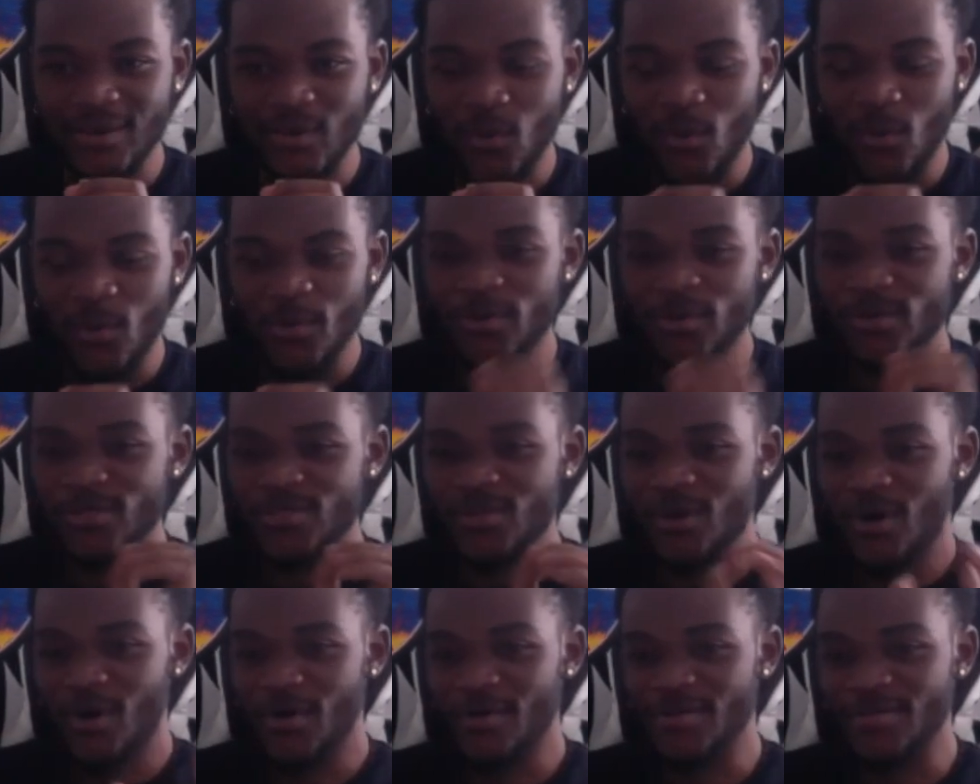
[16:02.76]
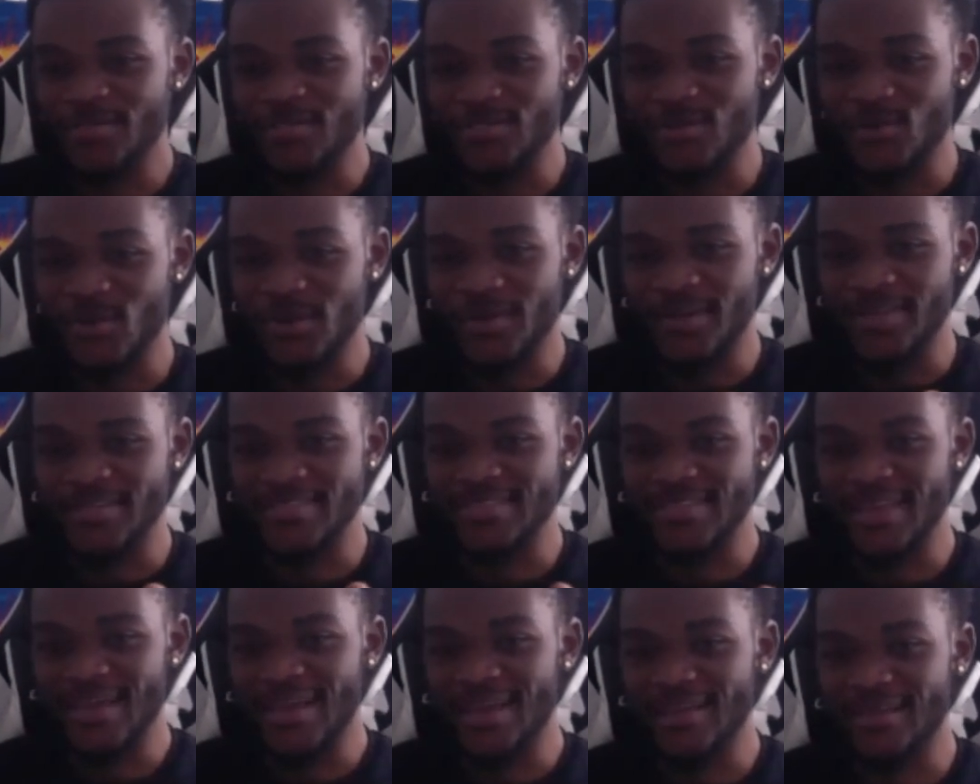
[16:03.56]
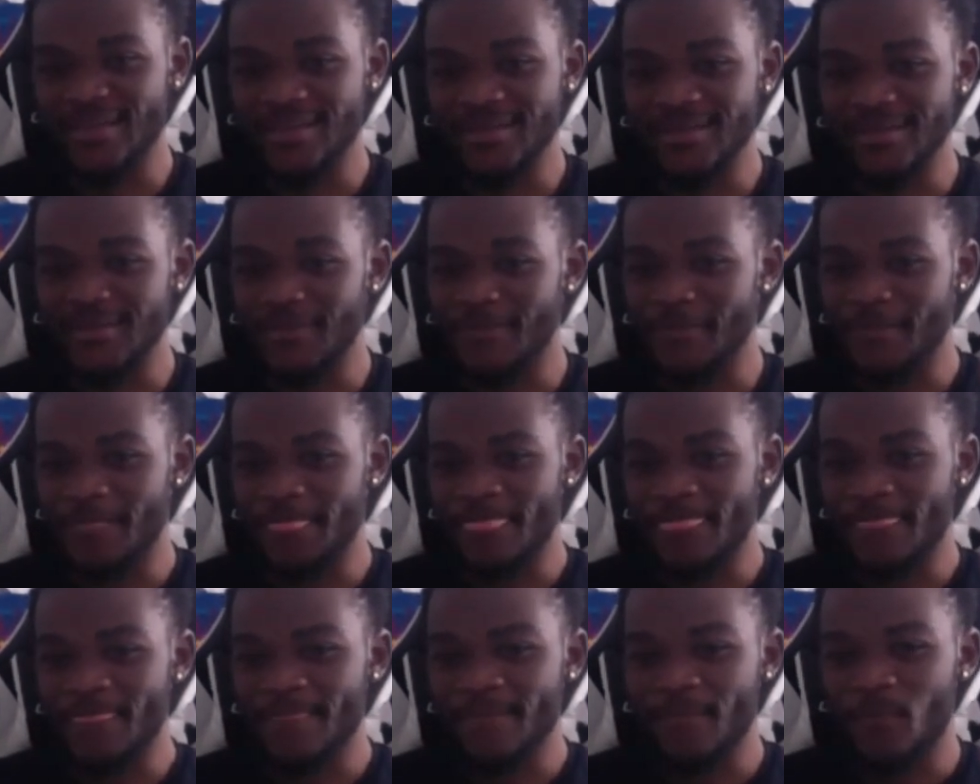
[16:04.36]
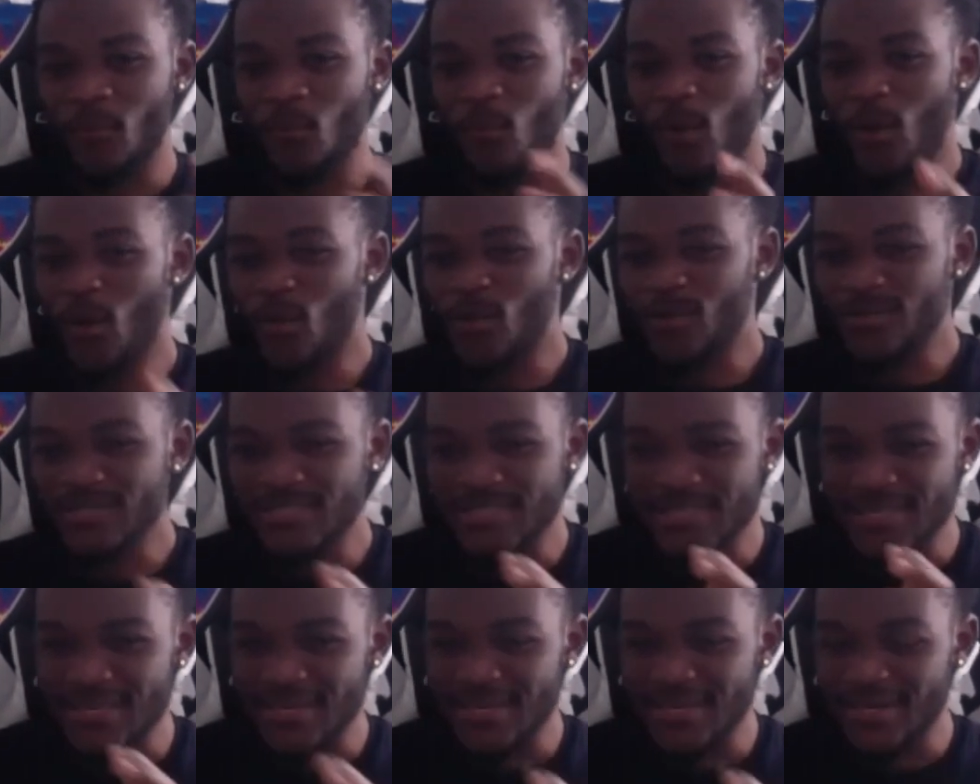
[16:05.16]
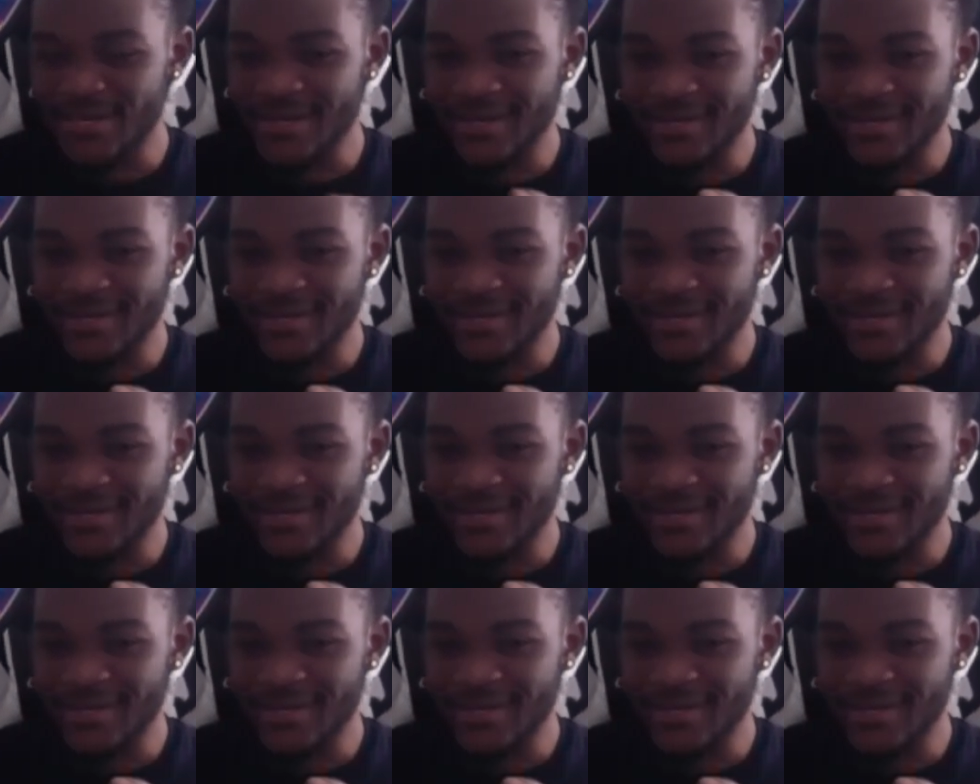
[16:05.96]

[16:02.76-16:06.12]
were you talking to, and exactly what was the